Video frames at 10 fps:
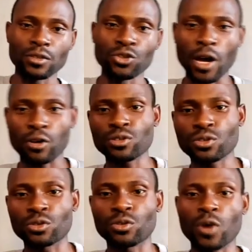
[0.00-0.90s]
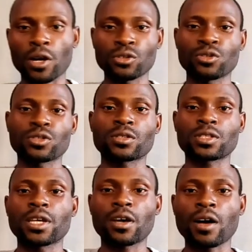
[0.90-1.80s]
we're going to
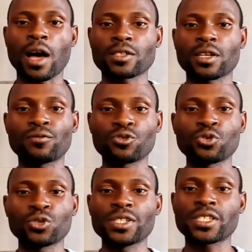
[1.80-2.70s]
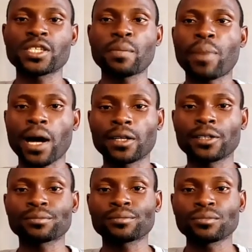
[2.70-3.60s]
take ourselves through the
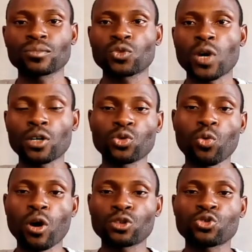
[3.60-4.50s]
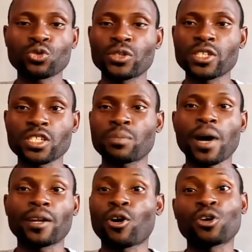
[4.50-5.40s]
cPanel. We're going to walk through the
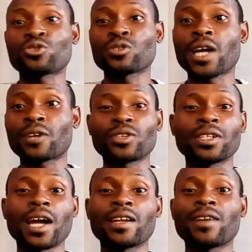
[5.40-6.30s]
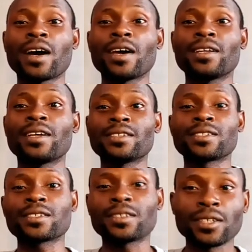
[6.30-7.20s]
cPanel. All through that training, I never had
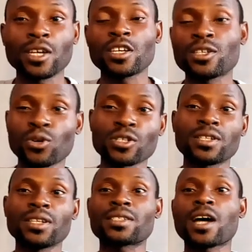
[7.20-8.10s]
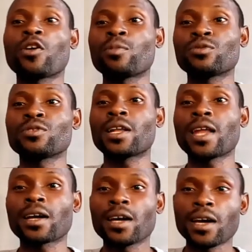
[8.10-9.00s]
anything. It was later when people were
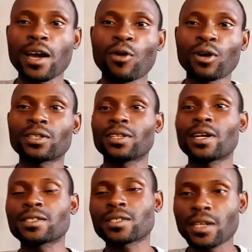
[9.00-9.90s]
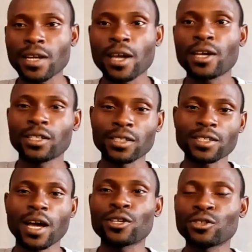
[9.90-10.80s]
like, Wordpress, this
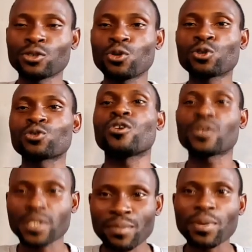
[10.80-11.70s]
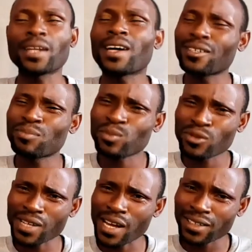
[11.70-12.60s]
is how you go to your cPanel. And
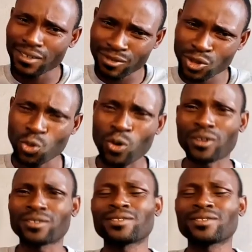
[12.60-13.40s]
people were like, which one?